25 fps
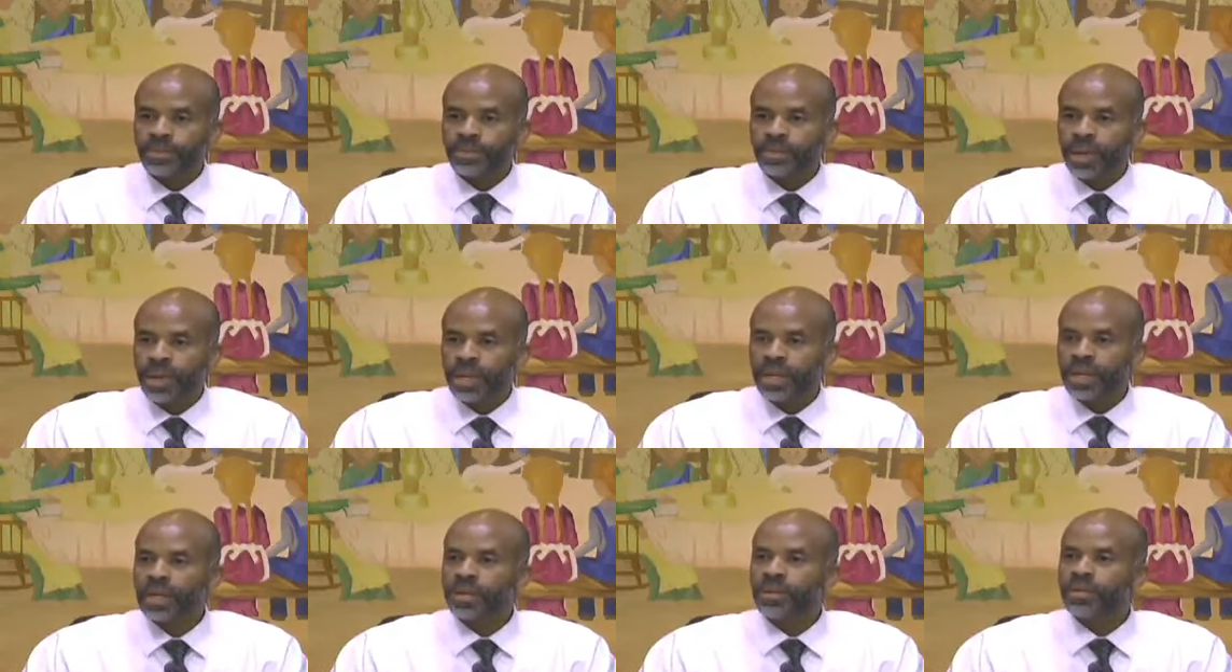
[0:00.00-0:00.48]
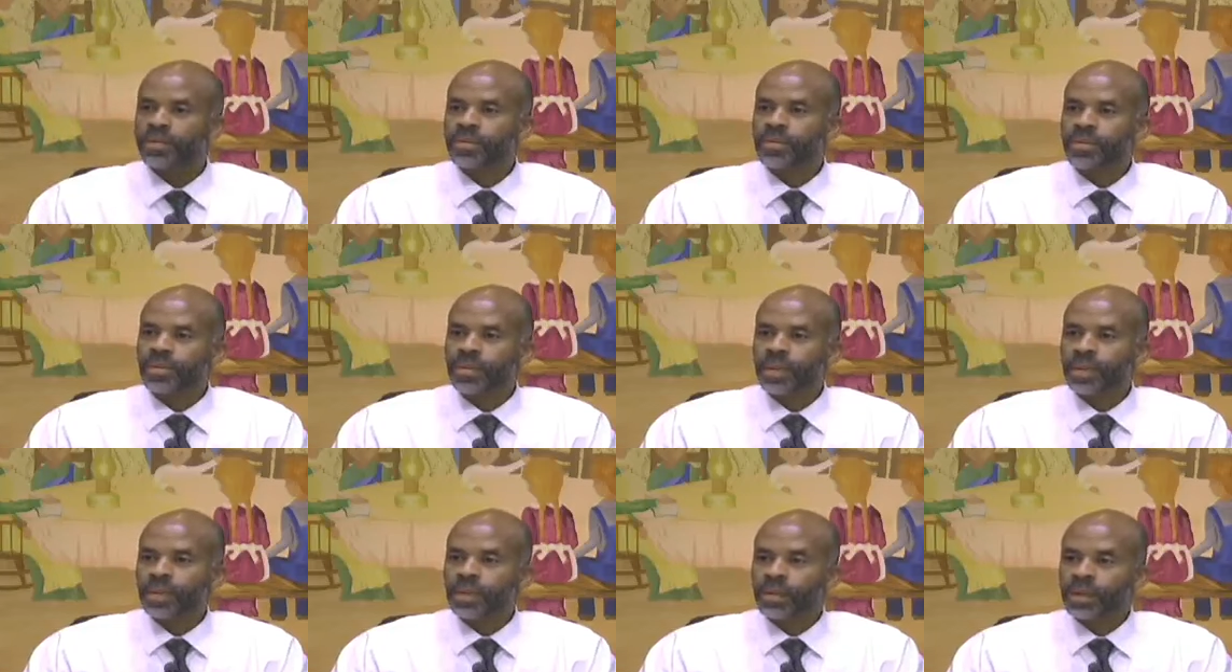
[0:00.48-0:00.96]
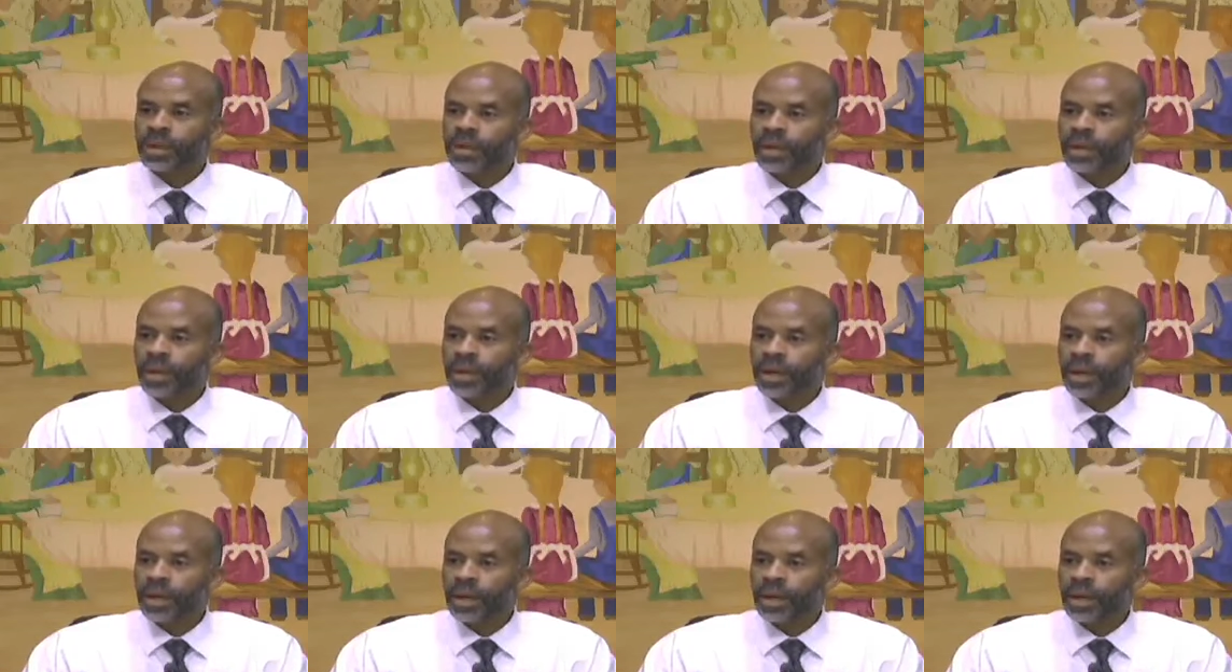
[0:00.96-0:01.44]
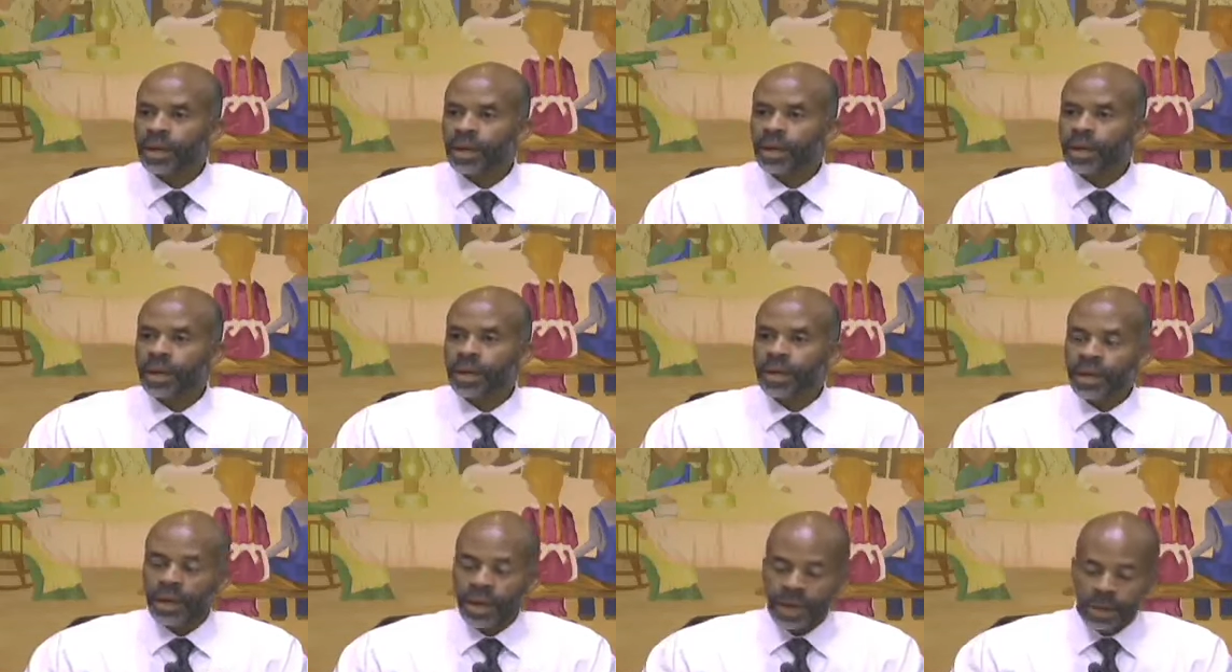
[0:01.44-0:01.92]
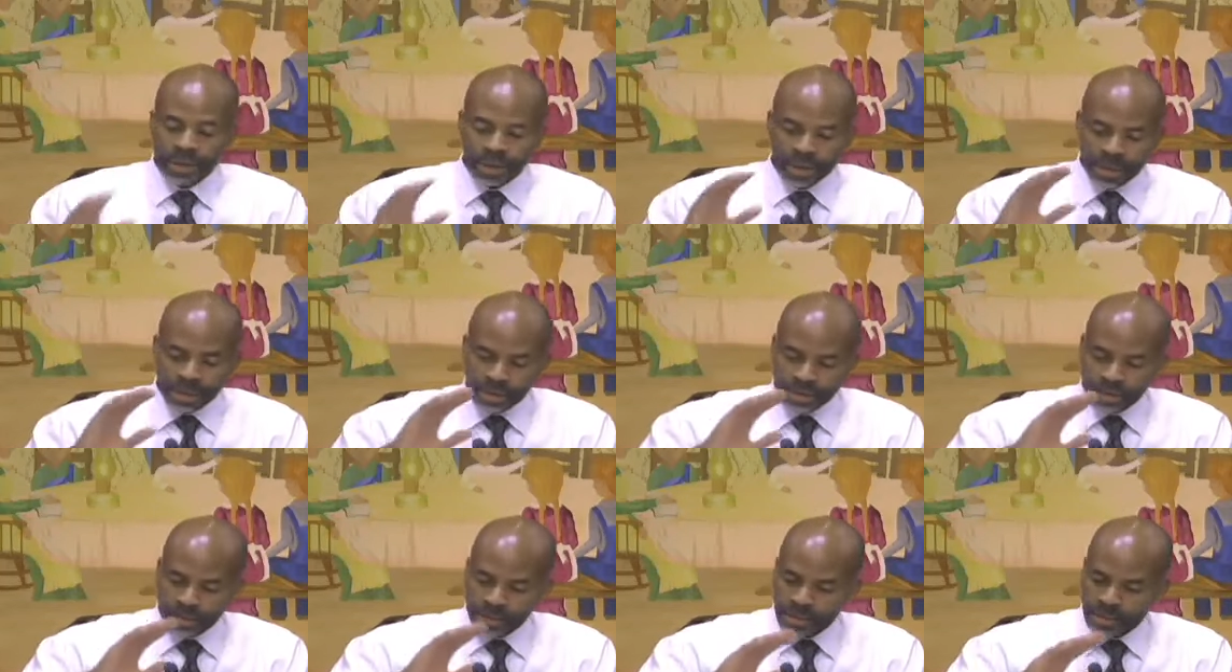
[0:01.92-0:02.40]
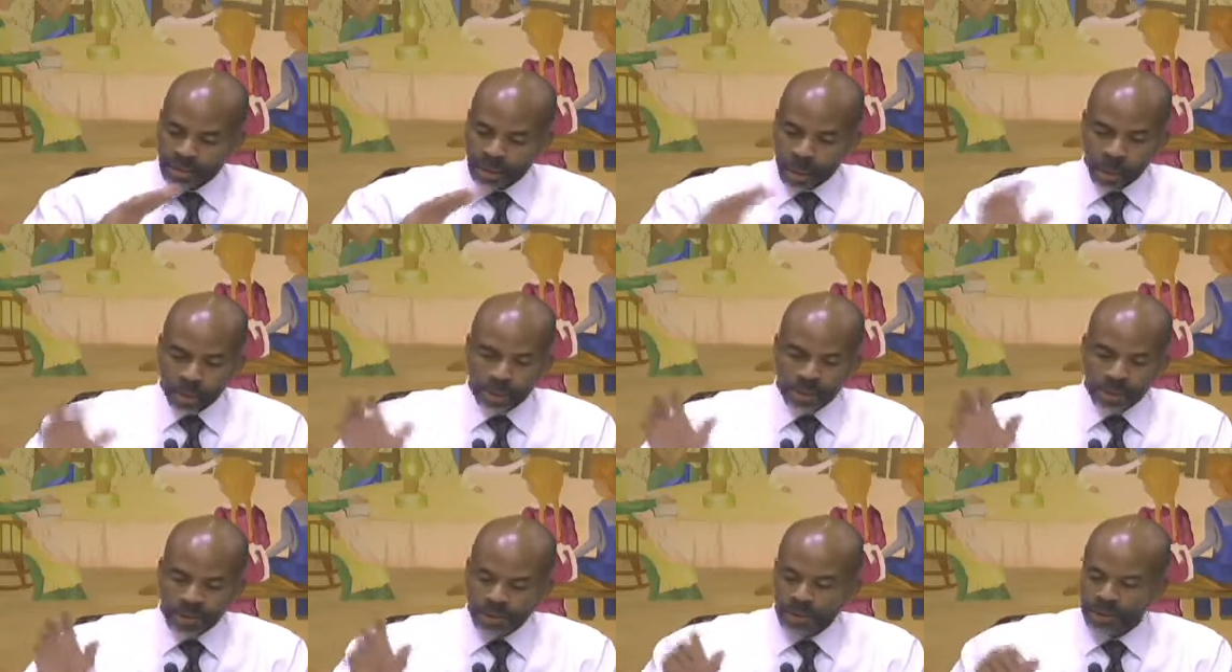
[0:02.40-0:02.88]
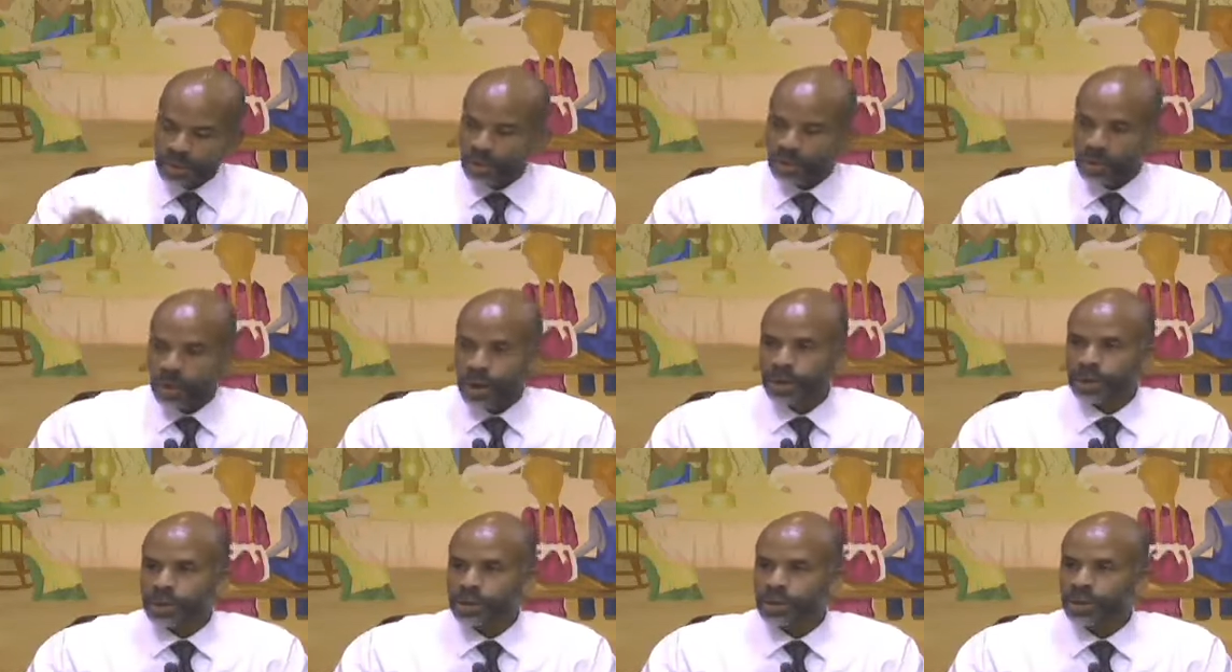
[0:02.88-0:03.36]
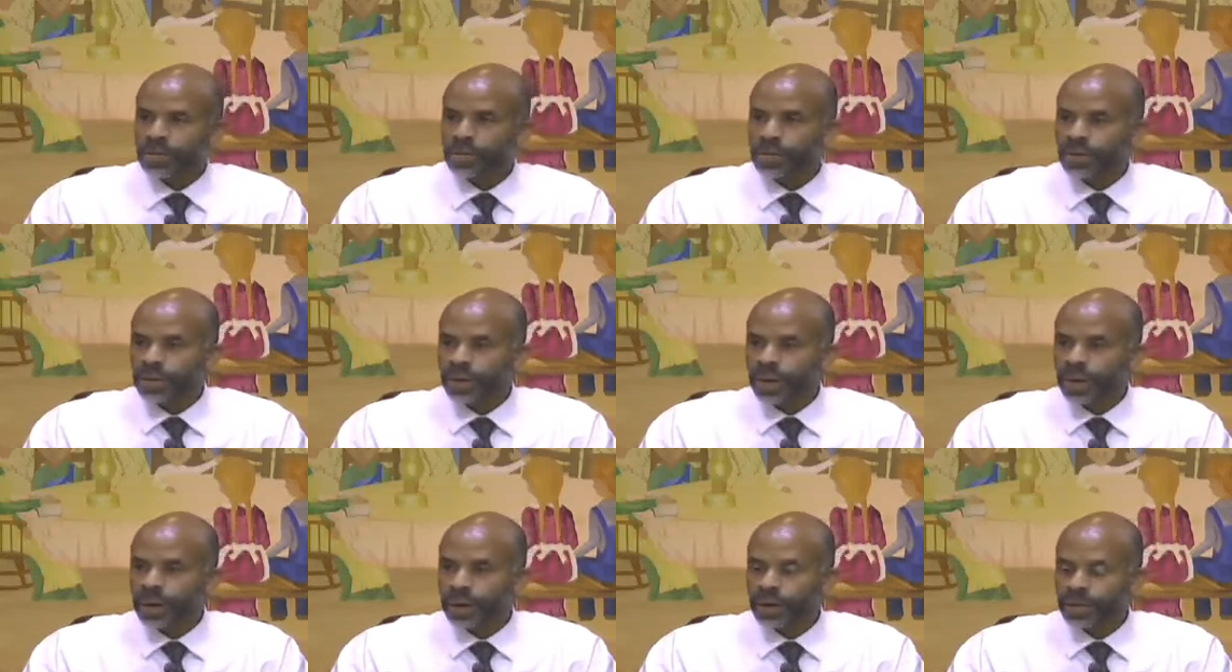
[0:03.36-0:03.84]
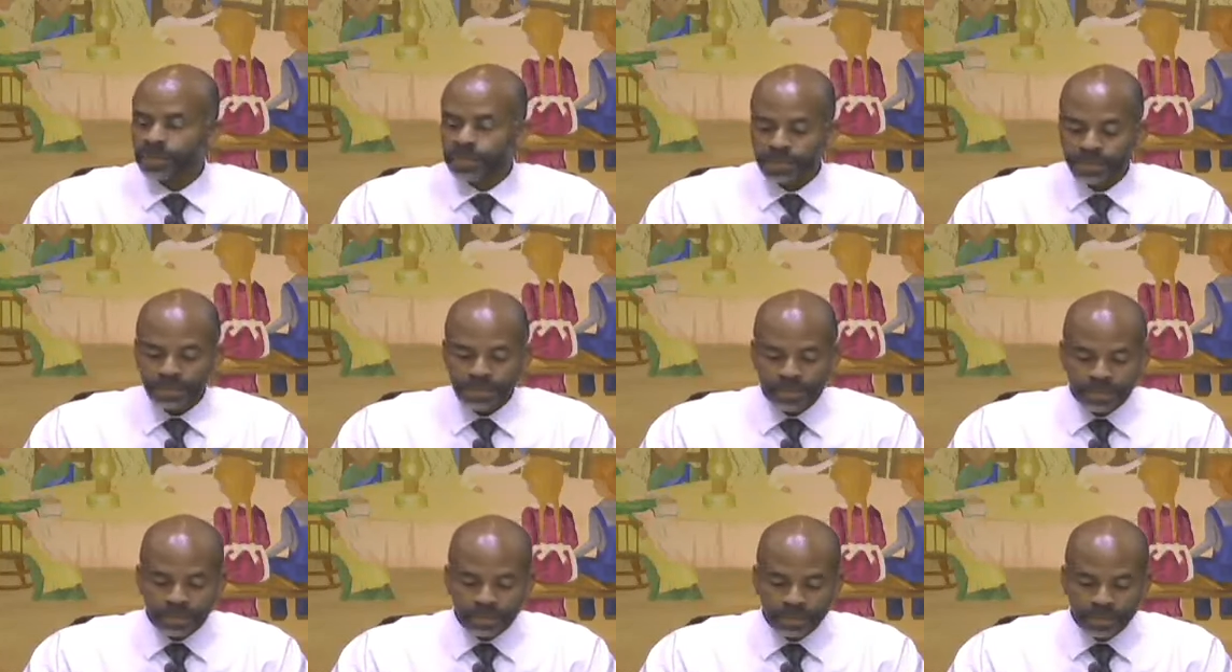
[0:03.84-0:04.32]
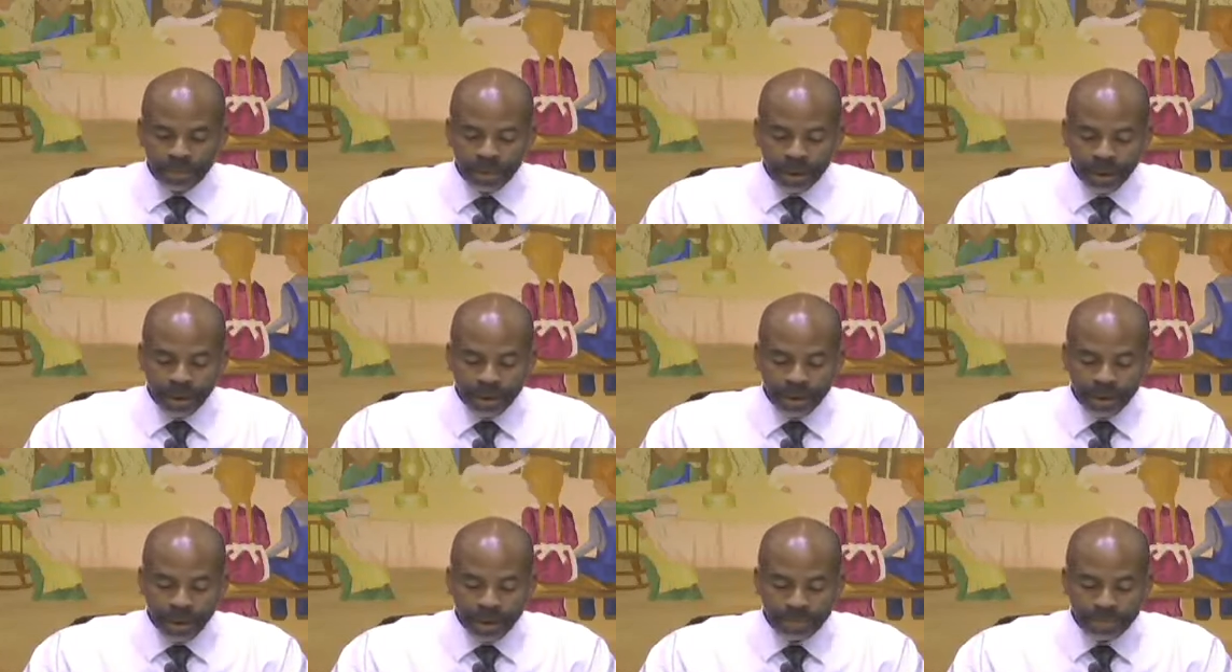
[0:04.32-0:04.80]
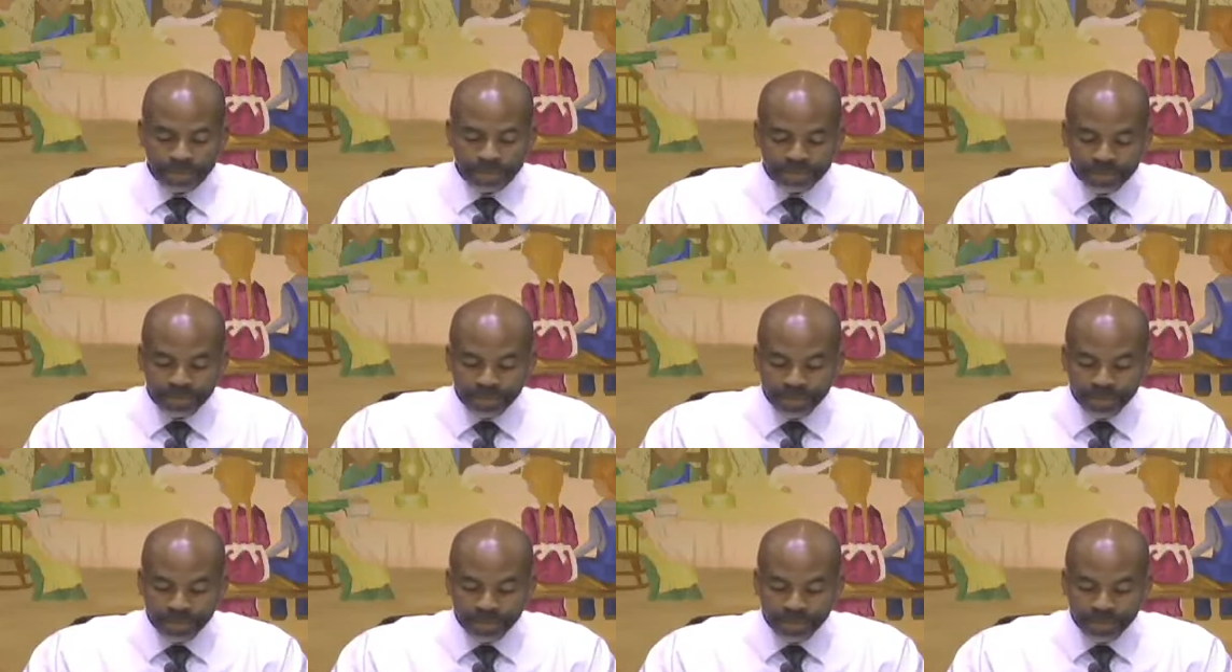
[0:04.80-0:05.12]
Mean it, and then go a different direction if you can. All right?